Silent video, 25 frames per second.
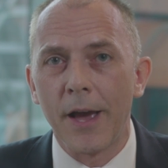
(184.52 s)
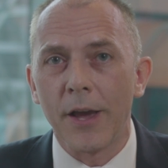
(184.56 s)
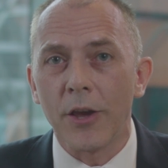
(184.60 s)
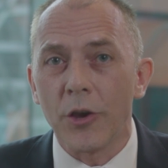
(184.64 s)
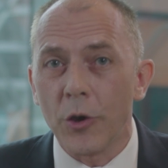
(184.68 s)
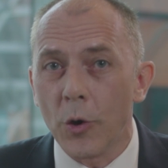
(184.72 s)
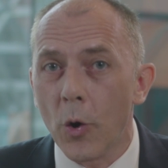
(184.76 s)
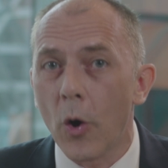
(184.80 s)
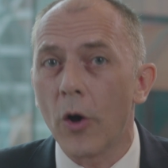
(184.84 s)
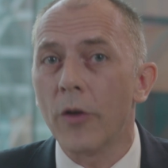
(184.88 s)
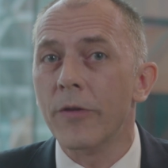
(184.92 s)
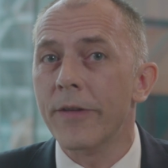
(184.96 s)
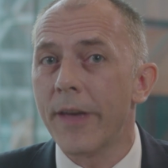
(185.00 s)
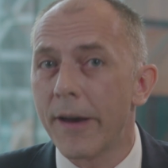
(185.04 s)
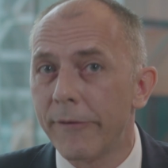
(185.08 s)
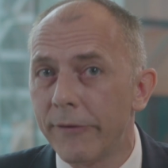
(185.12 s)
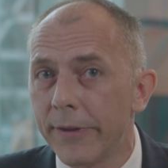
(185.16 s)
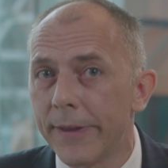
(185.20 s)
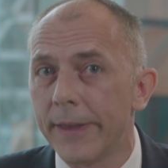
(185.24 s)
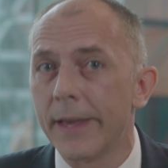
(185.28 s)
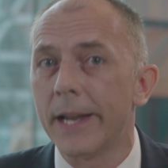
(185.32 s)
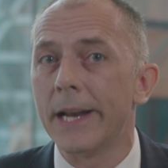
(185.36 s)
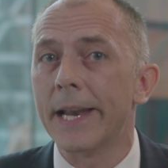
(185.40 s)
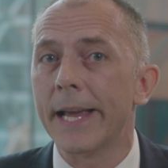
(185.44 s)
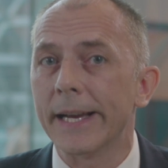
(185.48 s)
you are
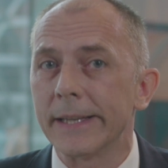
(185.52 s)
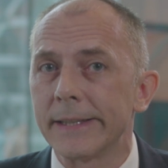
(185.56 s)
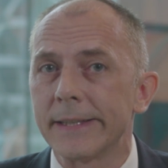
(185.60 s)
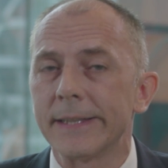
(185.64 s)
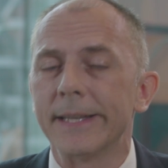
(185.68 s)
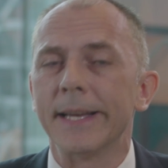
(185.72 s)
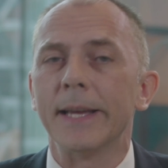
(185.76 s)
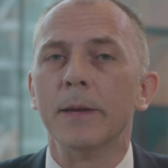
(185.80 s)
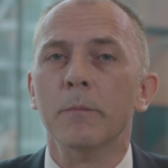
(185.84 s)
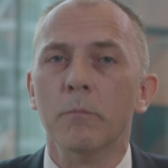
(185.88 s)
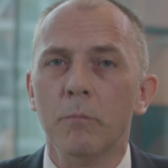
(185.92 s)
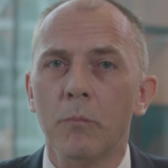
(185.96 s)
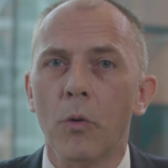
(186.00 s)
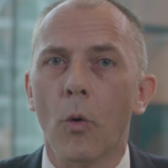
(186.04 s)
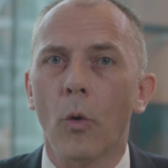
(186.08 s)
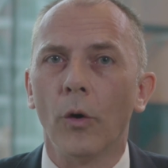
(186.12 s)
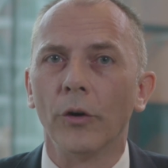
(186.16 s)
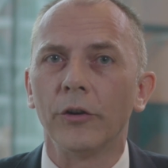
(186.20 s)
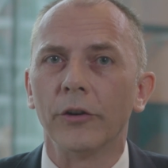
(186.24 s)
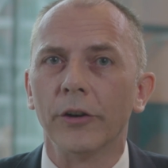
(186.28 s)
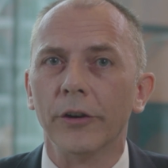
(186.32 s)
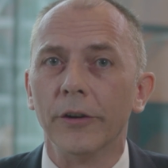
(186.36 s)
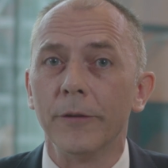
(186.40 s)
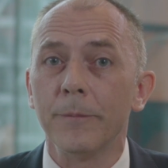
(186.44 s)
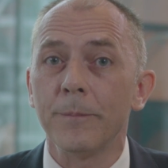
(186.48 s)
nevertheless the
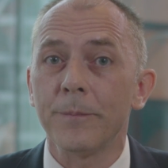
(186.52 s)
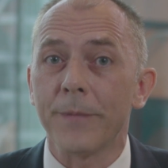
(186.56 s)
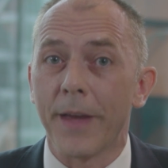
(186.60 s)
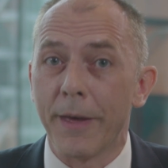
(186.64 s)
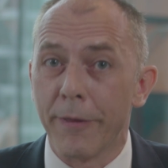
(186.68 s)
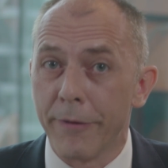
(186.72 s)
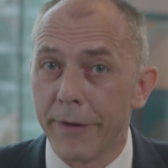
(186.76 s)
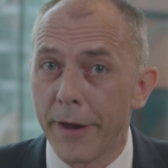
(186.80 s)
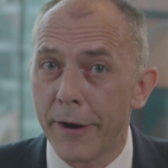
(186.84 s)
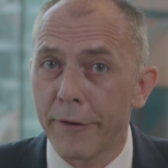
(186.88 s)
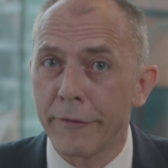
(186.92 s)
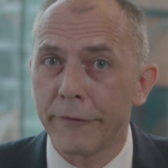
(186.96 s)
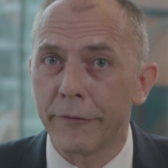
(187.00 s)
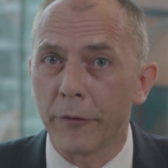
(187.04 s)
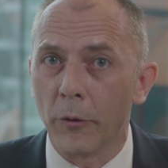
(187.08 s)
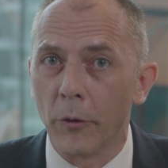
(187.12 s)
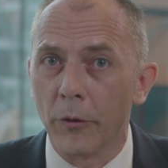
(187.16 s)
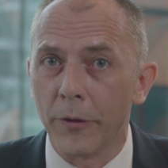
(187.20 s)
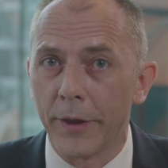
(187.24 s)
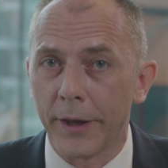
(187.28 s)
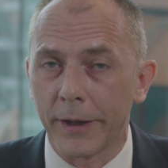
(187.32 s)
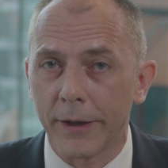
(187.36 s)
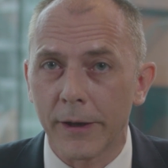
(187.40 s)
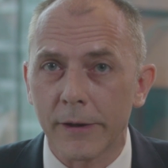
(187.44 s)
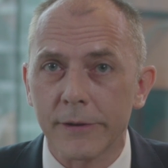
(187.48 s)
importer, and
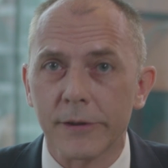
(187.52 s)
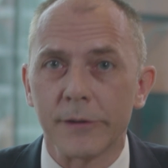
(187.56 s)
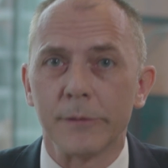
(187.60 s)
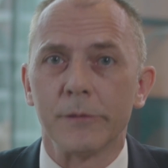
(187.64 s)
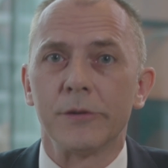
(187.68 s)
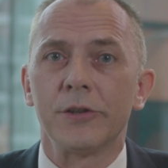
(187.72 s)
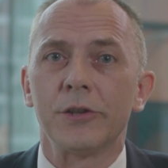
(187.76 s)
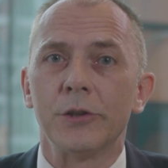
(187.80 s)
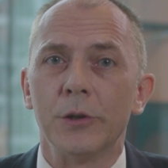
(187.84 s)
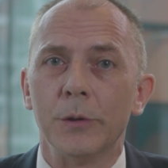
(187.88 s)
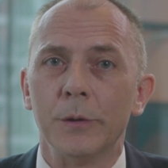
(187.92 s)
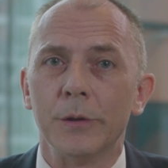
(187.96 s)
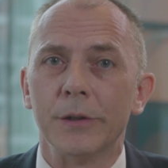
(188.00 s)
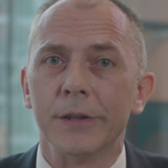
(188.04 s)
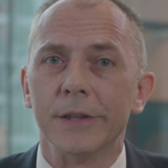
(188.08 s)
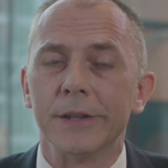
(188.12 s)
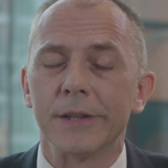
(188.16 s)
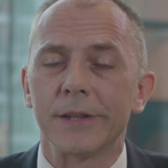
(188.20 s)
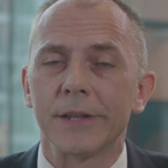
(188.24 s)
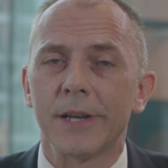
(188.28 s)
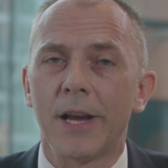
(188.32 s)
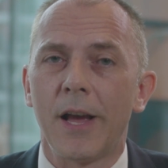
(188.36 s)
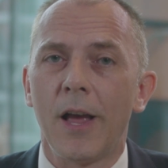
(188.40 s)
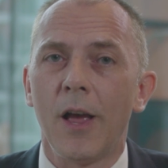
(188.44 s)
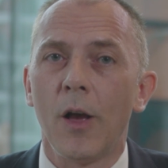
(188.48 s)
therefore the customs
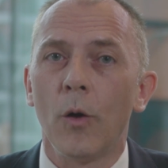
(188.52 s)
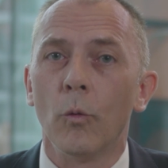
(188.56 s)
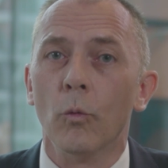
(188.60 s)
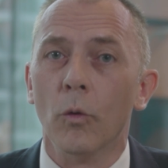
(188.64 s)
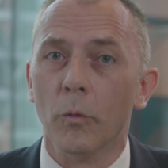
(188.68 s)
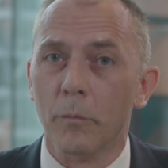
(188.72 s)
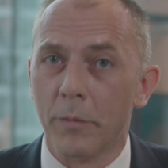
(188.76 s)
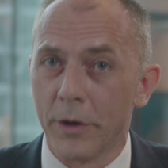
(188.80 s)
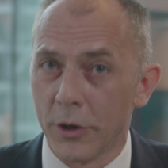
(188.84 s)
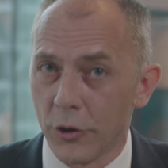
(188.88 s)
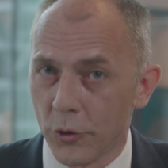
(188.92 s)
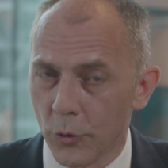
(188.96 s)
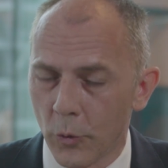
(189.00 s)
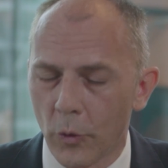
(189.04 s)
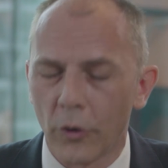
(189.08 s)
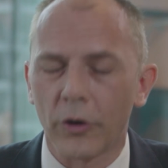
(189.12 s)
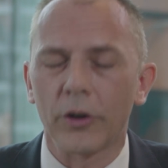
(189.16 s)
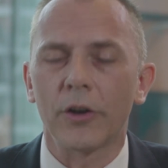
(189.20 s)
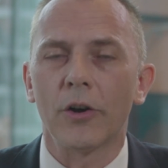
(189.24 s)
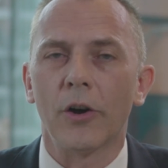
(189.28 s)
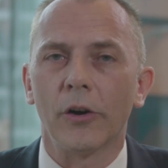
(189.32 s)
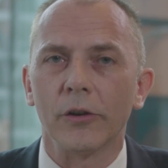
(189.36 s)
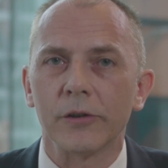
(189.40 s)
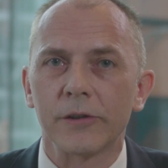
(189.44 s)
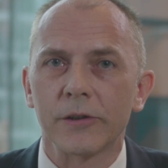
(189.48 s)
duties will be your
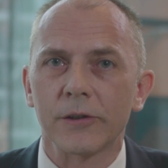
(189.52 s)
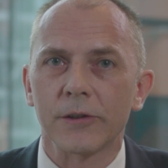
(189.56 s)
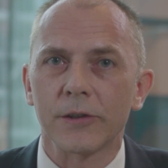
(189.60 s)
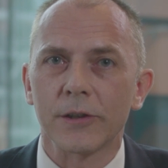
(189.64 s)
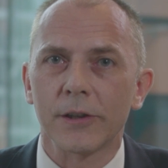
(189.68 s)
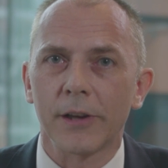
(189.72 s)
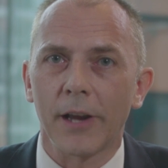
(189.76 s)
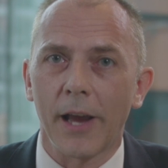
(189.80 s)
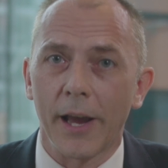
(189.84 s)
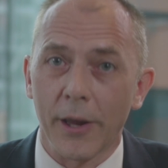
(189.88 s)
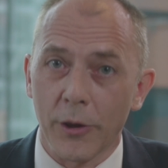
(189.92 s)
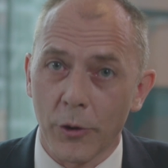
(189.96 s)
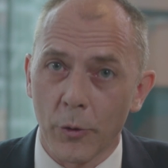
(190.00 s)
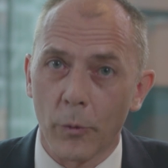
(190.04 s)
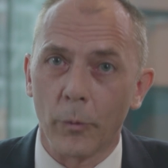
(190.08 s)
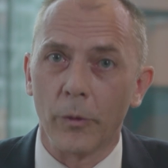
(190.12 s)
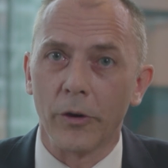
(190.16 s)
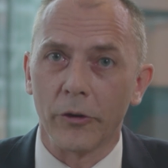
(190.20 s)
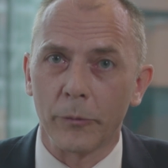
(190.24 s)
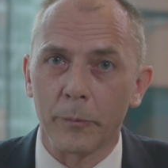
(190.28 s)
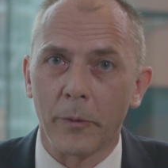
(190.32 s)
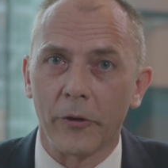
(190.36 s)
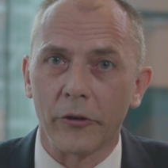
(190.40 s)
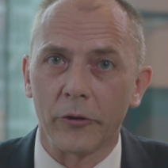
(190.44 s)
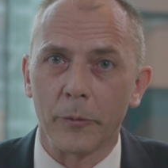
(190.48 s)
cost and your
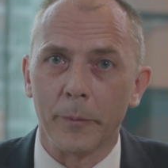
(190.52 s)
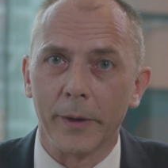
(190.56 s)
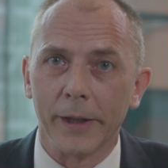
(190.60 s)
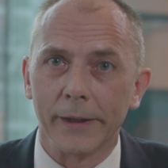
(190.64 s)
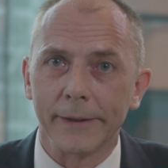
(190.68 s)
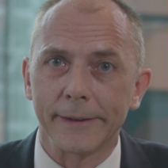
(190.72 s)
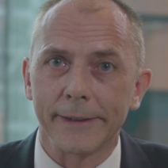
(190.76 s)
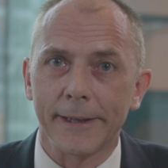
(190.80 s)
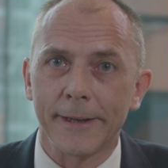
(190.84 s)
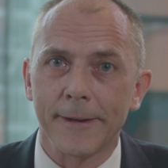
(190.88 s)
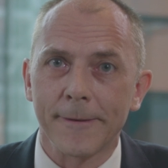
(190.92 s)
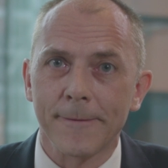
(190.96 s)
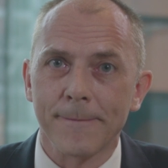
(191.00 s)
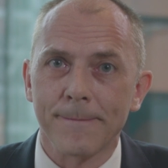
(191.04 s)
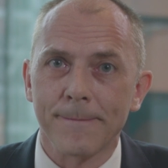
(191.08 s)
responsibility.